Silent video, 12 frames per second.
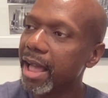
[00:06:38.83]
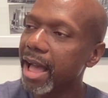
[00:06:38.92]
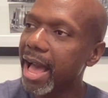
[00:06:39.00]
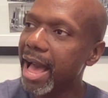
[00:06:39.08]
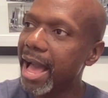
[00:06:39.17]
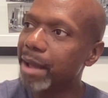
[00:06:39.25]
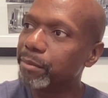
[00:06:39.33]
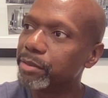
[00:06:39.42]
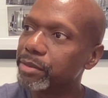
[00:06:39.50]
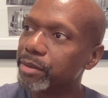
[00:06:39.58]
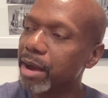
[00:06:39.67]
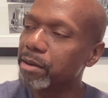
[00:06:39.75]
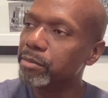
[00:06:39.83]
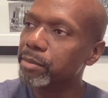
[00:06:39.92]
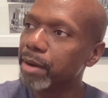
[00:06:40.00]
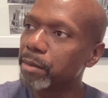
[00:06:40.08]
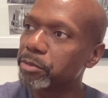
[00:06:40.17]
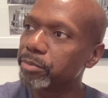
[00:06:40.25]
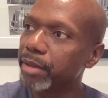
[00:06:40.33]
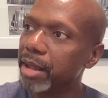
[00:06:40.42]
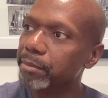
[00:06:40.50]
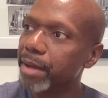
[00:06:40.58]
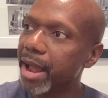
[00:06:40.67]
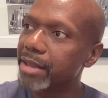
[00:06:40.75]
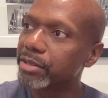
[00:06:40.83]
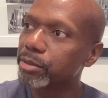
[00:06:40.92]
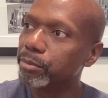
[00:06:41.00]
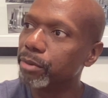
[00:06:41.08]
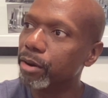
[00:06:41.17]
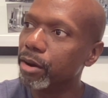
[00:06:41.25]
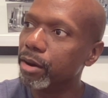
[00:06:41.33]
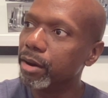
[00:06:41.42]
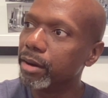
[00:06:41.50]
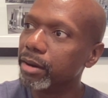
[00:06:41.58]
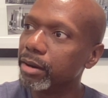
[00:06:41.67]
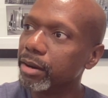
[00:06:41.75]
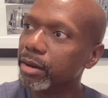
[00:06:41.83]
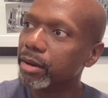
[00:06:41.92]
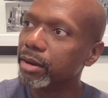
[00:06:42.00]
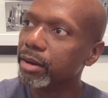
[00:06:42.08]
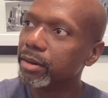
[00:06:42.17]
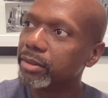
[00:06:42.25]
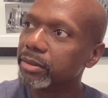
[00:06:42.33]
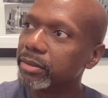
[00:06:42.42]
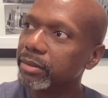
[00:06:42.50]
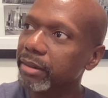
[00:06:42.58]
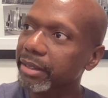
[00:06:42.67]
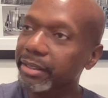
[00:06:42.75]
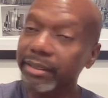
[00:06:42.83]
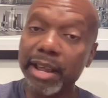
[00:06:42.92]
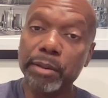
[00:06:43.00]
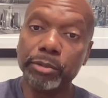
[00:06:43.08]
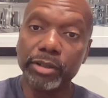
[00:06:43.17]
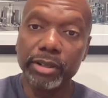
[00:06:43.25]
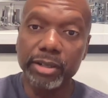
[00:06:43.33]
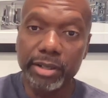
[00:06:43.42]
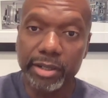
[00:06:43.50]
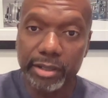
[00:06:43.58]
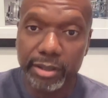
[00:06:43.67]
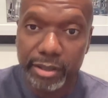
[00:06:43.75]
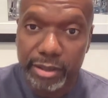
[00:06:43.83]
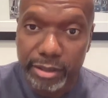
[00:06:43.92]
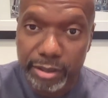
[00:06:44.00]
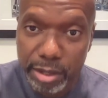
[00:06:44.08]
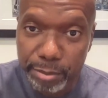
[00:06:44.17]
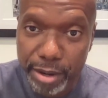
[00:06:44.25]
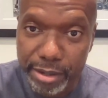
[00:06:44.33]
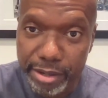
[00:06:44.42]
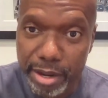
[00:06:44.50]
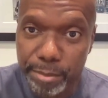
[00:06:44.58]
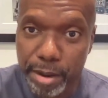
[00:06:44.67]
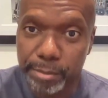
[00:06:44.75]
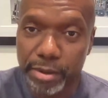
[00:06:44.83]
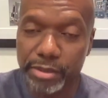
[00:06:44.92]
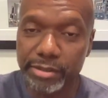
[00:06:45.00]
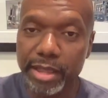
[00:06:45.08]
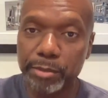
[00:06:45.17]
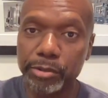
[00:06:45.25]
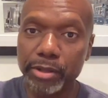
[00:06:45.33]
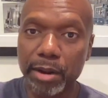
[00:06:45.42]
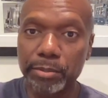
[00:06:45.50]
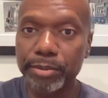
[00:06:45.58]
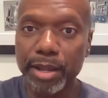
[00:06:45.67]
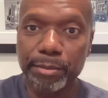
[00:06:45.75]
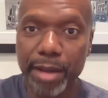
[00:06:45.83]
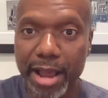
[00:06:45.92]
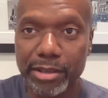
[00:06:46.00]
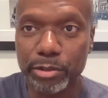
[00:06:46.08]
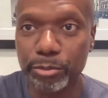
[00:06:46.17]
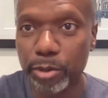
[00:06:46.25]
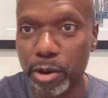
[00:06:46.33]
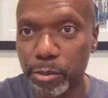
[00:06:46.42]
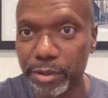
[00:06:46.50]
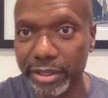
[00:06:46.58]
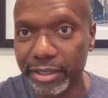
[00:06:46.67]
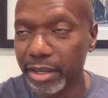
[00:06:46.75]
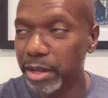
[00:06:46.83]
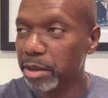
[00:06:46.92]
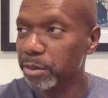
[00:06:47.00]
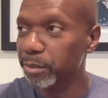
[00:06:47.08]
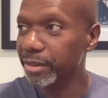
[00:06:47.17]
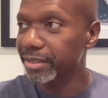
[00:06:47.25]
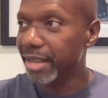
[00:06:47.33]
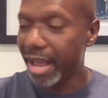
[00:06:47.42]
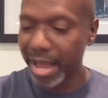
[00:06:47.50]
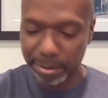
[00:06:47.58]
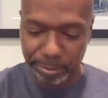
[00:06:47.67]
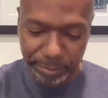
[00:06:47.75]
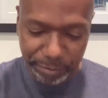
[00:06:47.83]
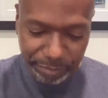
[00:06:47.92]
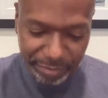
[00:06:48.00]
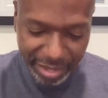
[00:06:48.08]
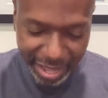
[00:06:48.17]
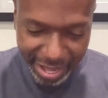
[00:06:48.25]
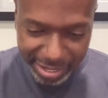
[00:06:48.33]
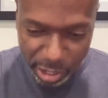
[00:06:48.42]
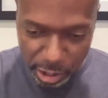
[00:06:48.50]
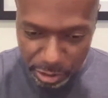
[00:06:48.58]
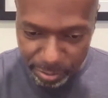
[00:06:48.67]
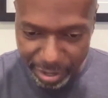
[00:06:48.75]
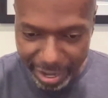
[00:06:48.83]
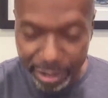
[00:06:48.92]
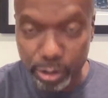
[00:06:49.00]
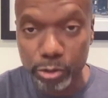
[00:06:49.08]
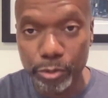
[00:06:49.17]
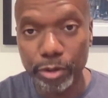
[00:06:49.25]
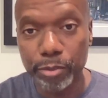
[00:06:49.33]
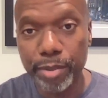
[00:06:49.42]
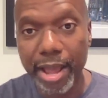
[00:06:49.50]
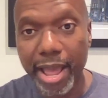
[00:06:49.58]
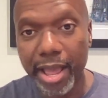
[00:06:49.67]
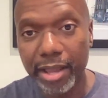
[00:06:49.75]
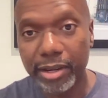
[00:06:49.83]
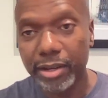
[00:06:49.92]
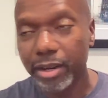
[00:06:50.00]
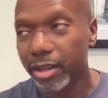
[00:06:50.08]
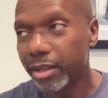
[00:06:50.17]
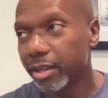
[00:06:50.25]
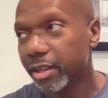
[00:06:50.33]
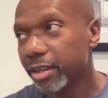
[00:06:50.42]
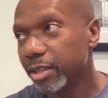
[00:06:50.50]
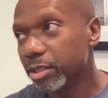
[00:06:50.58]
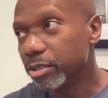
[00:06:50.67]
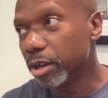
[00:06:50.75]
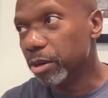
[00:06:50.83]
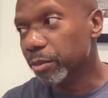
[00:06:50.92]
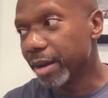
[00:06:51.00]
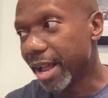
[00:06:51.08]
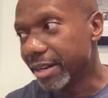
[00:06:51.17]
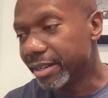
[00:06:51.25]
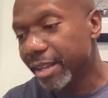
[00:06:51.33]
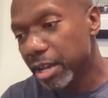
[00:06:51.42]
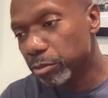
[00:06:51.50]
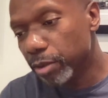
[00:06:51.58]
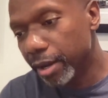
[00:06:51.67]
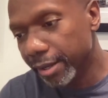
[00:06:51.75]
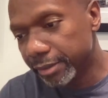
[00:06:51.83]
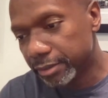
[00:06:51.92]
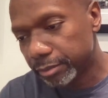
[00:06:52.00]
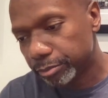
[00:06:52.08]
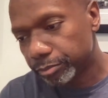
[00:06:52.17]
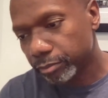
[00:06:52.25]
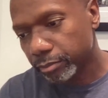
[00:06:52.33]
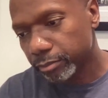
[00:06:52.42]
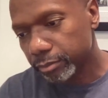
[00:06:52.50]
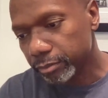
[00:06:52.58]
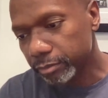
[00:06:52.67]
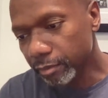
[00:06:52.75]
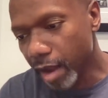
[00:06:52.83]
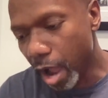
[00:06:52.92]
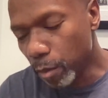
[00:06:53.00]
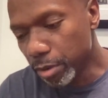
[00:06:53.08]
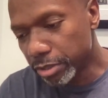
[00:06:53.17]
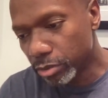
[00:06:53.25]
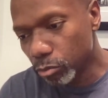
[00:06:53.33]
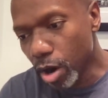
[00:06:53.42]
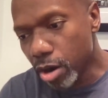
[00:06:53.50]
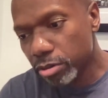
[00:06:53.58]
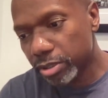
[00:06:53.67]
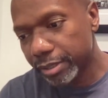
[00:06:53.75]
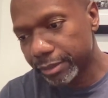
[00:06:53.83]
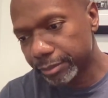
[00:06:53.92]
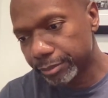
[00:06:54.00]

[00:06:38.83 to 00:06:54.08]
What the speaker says: I remember I was playing basketball in the neighborhood. In my mother's neighborhood, I was playing basketball one time, and I hurt my ankle real bad. So what I did was I went to work